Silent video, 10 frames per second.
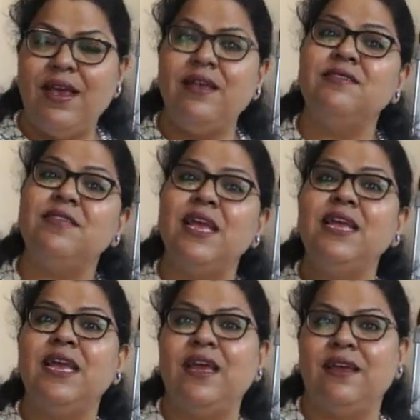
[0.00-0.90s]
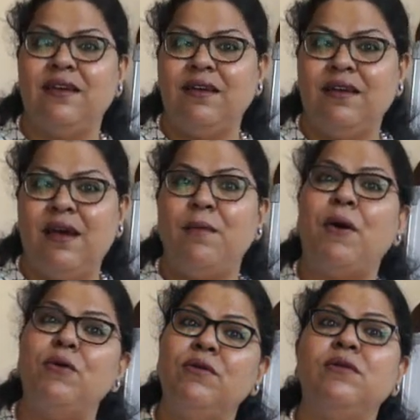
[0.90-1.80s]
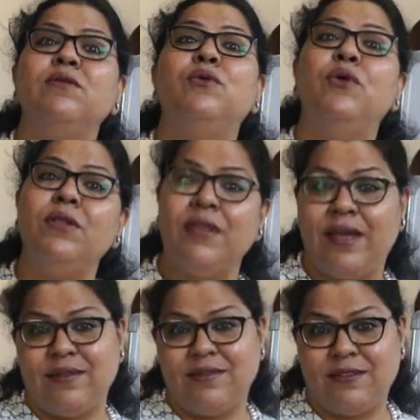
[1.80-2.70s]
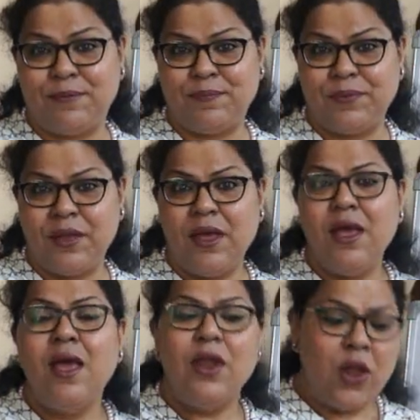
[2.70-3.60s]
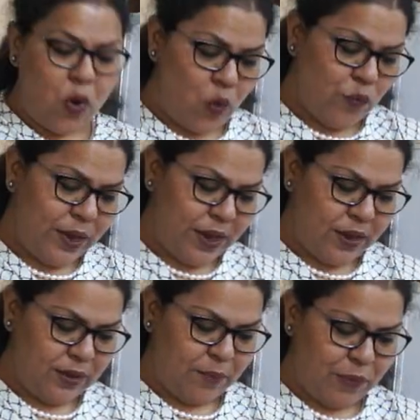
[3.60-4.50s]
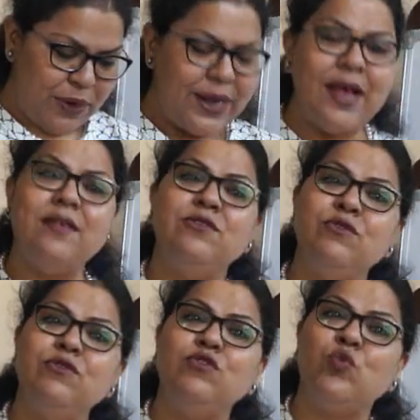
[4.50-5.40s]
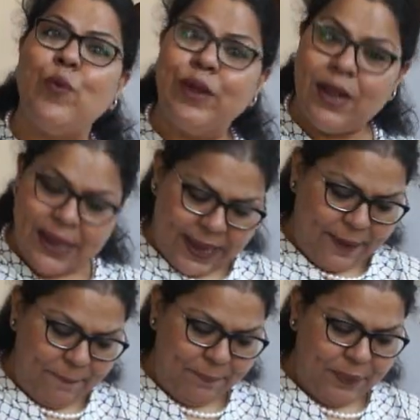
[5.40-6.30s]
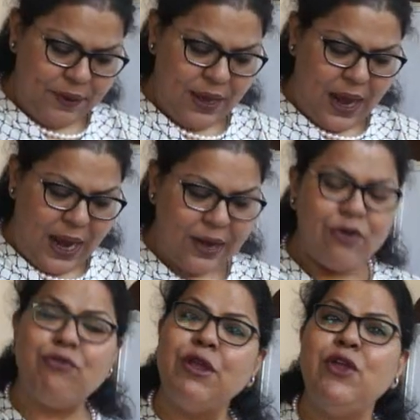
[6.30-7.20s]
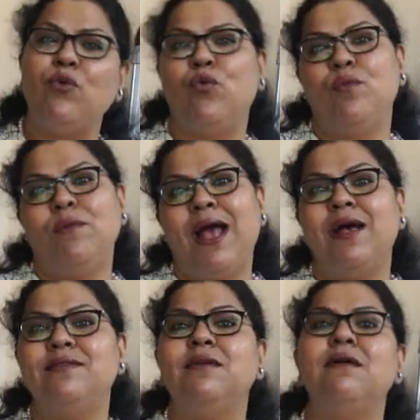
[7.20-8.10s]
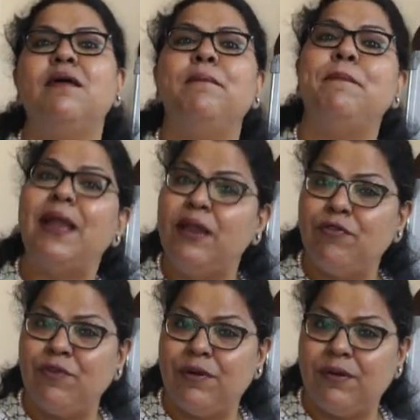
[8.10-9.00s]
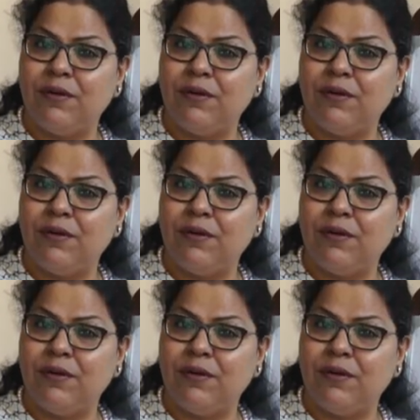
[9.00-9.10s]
He is thinking about good things. Now over here the poet has used squirrel game and tree room as a metaphor.